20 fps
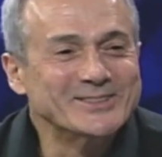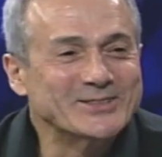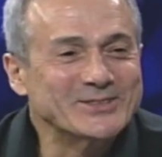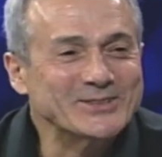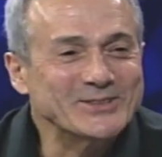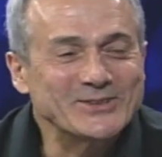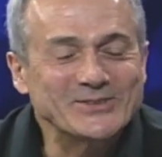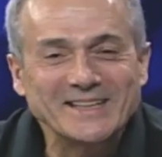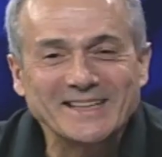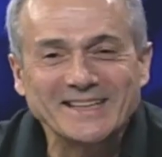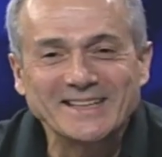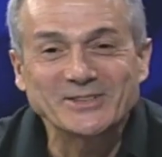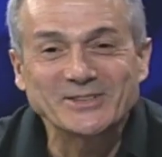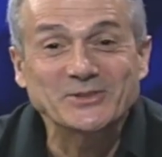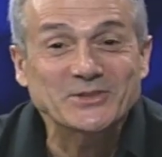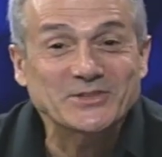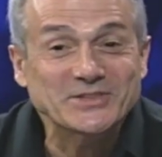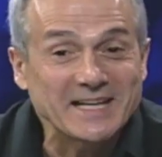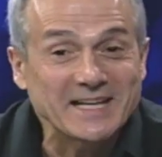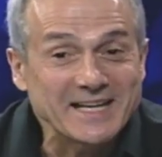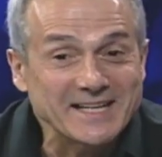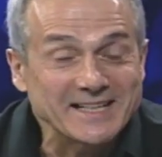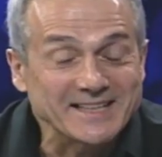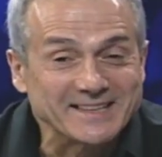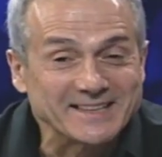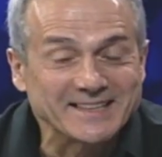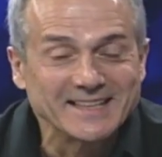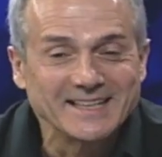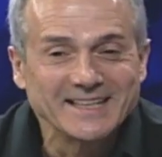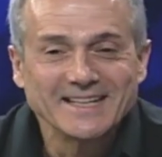to uh, to say
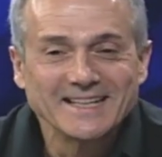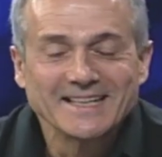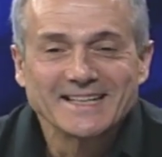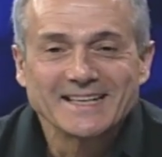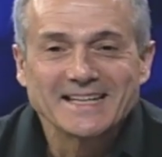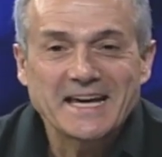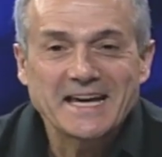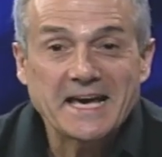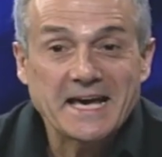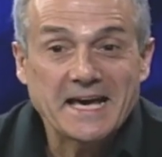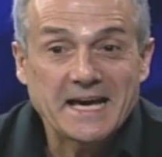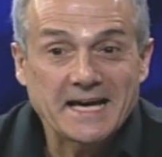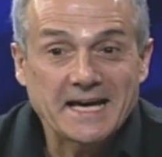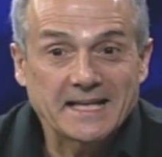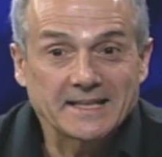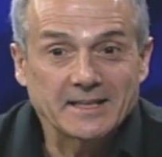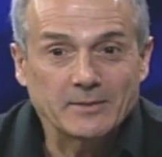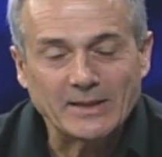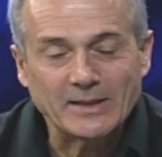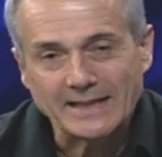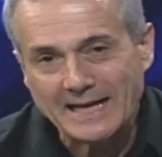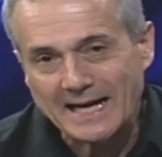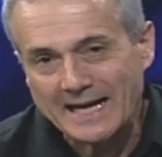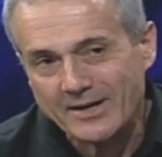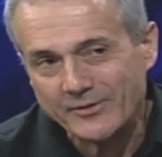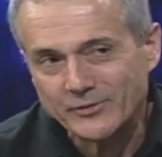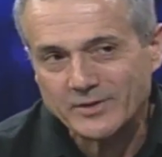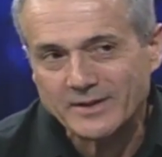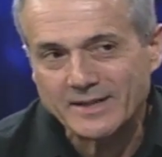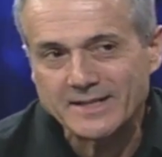it, and but
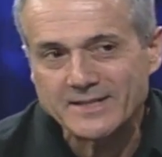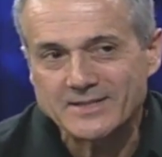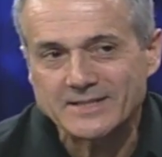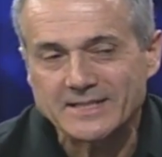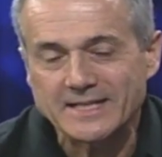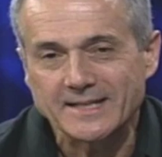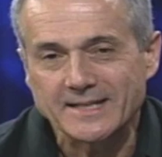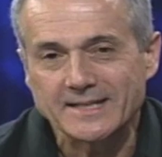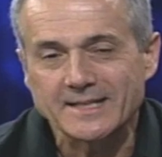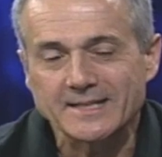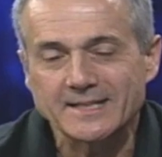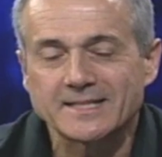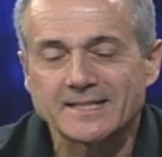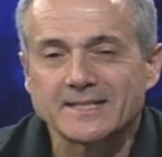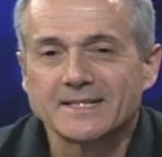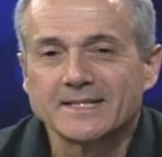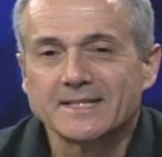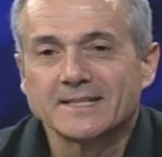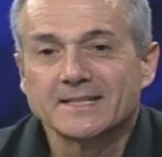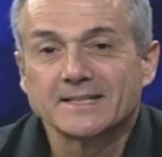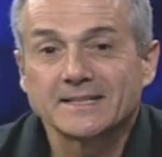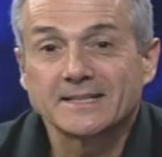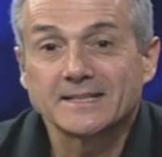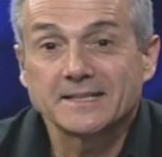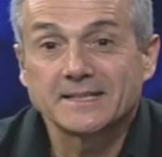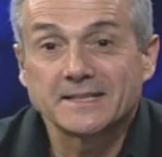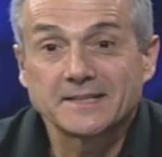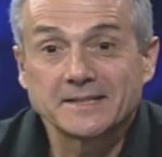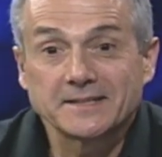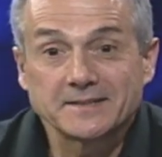after I said it,
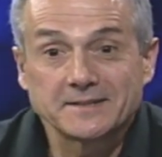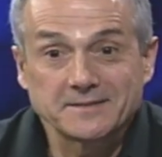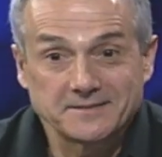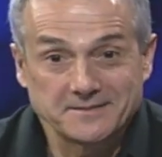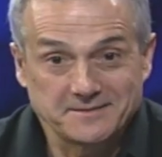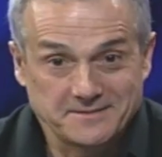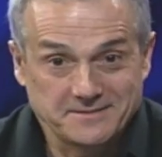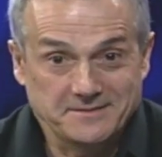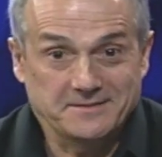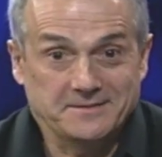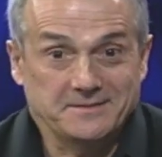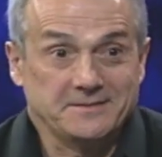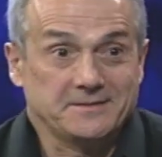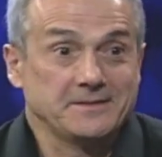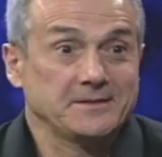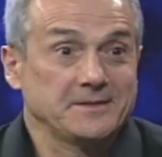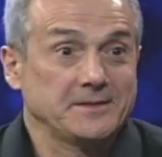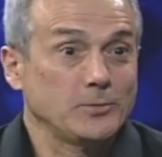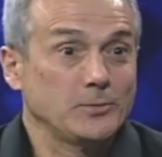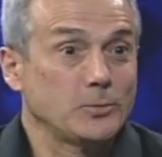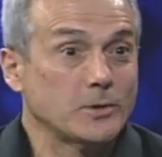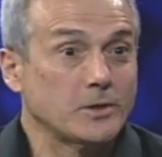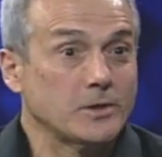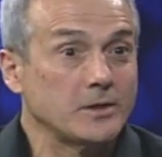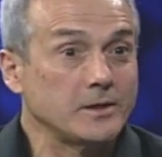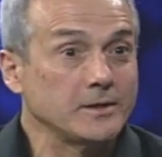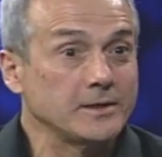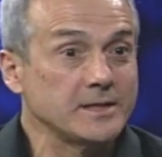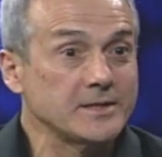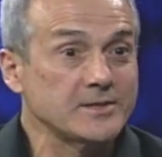uh, the
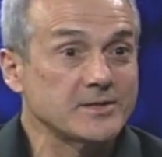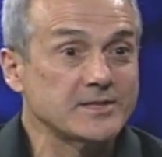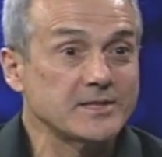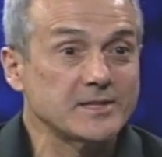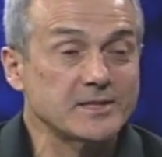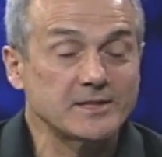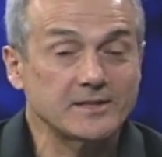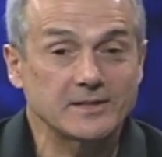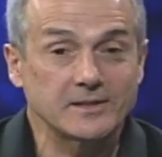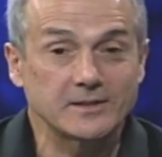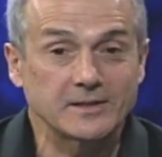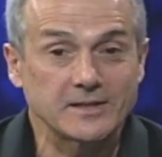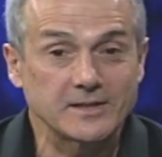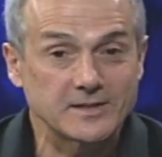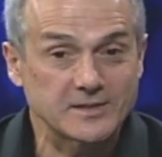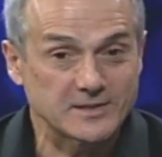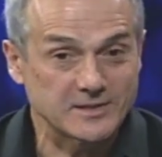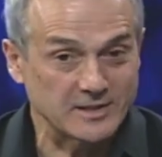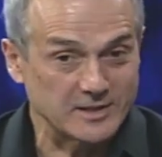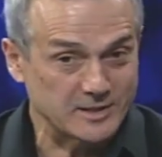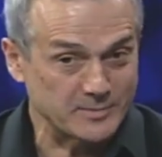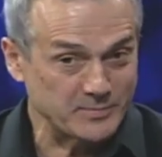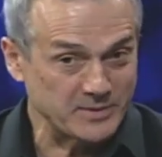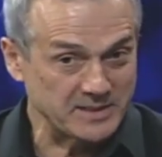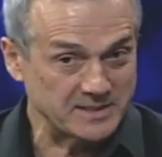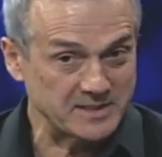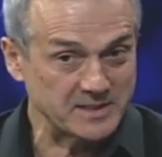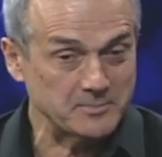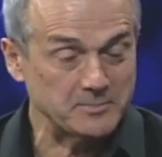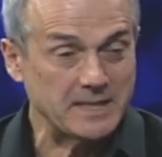world is is
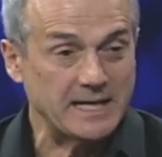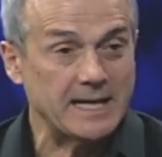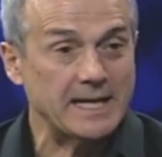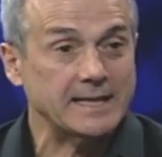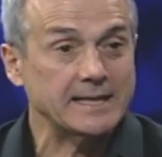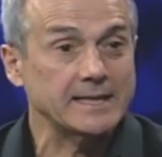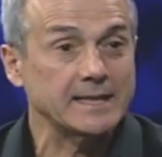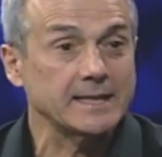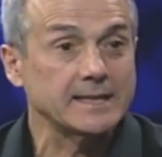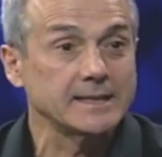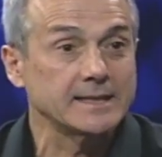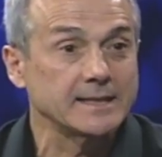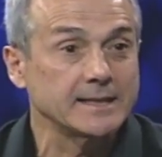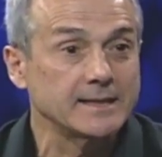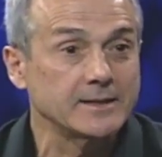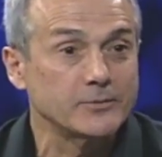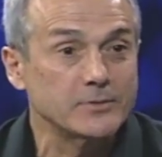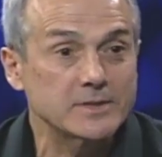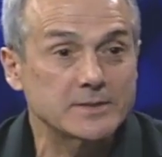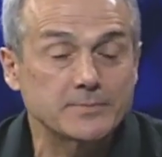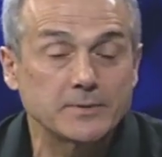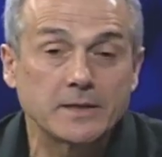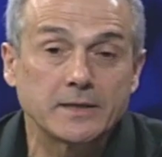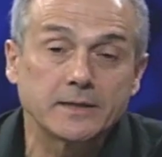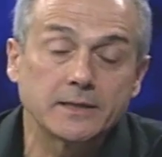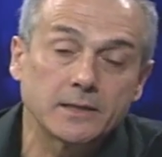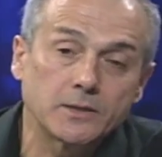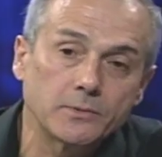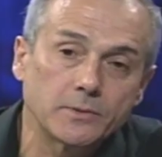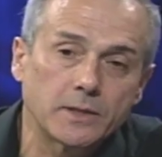speaking back and uh,
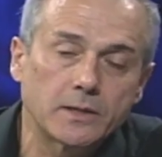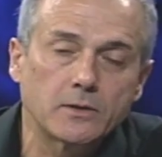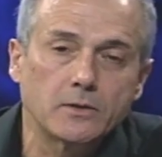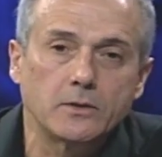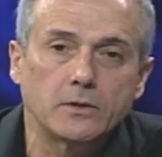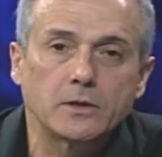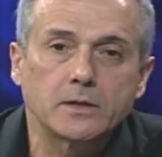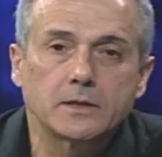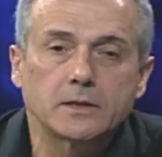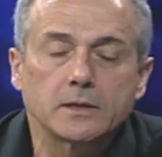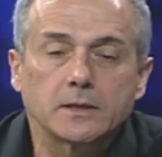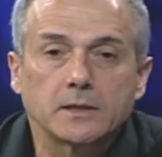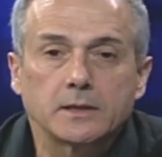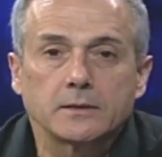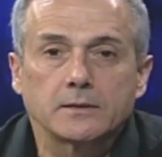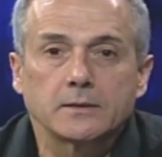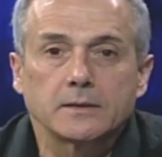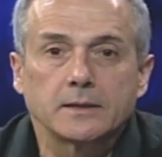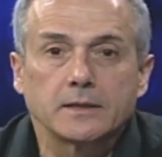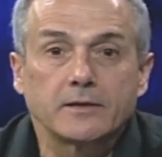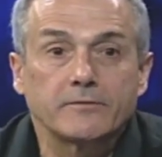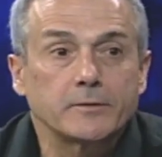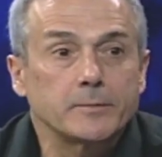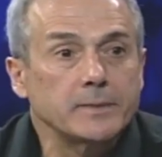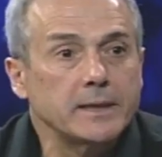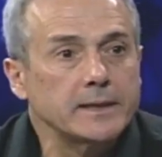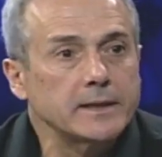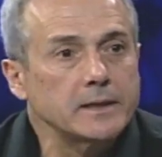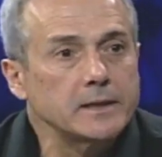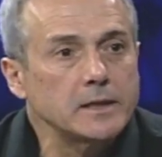responding with, look, uh,
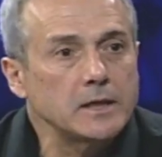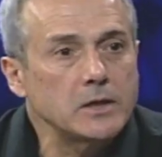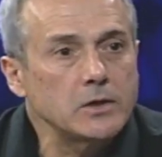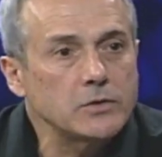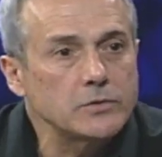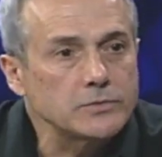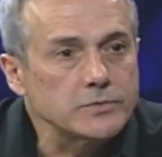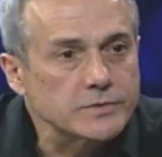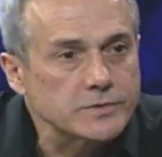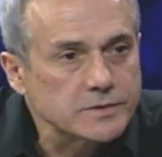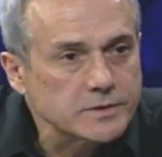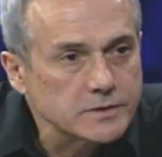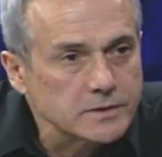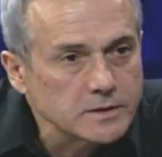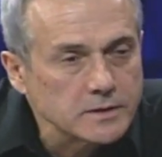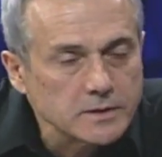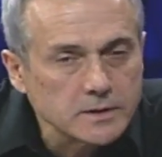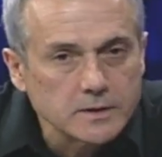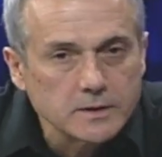everybody knows.